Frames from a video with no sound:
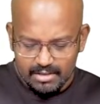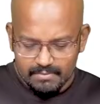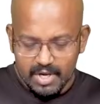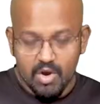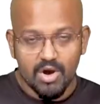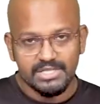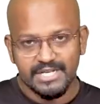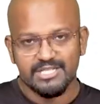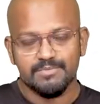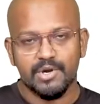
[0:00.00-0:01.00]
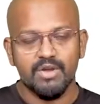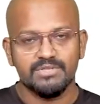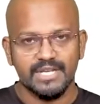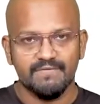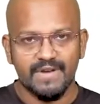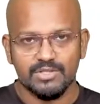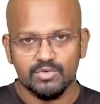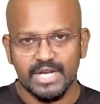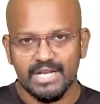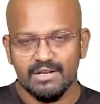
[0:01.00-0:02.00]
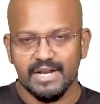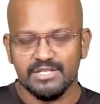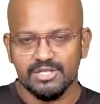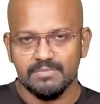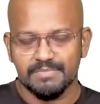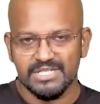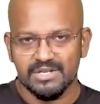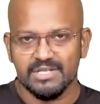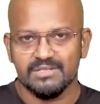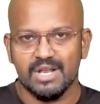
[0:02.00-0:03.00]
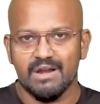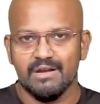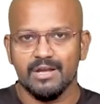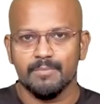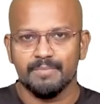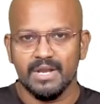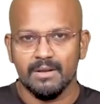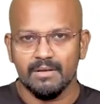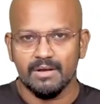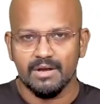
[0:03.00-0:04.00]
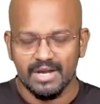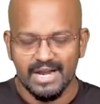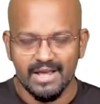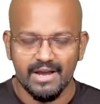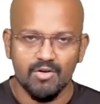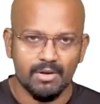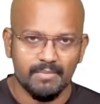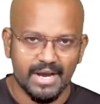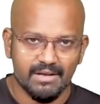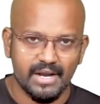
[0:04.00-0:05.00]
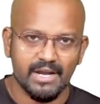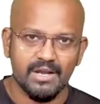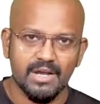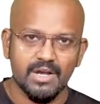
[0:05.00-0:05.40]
Because it is producing vasodilatation, patient is landing up in headache or migraine.